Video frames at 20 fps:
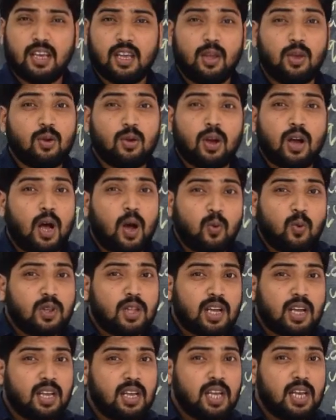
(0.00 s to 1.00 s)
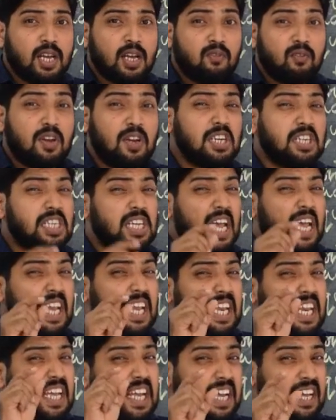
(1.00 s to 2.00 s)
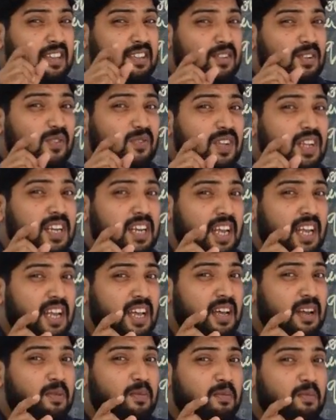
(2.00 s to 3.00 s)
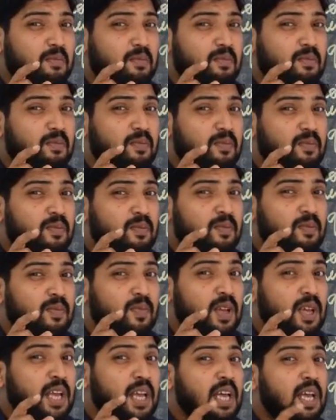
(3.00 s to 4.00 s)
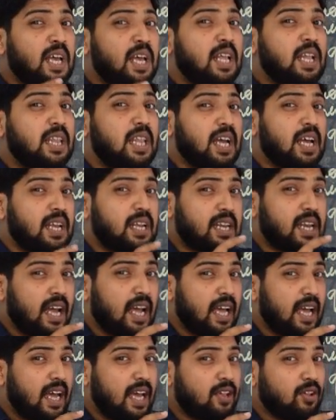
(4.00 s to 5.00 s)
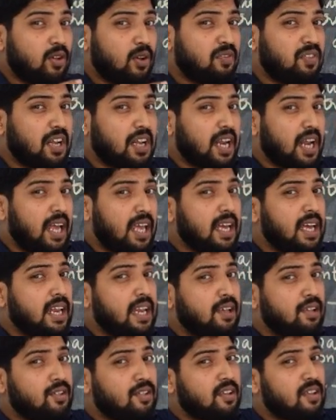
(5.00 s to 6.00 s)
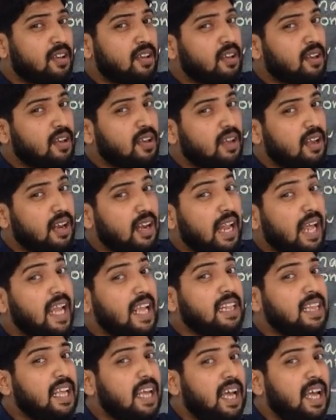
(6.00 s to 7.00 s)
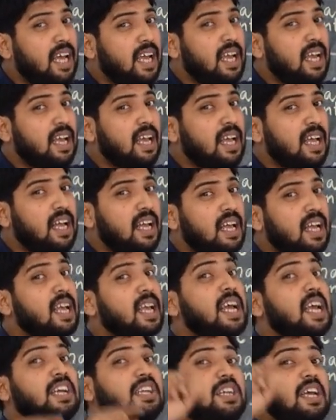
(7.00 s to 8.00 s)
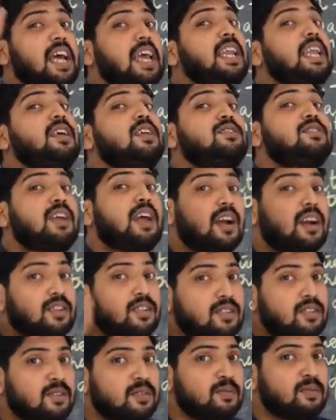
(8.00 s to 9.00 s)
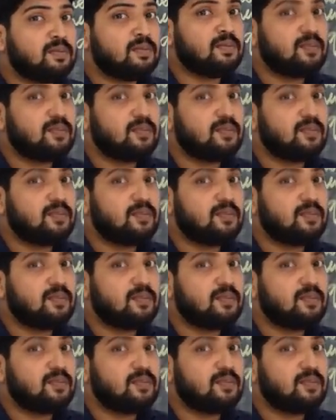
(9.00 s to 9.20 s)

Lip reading: How the very shining eyes of the tiger. The eyes of the tiger is like the shining stars.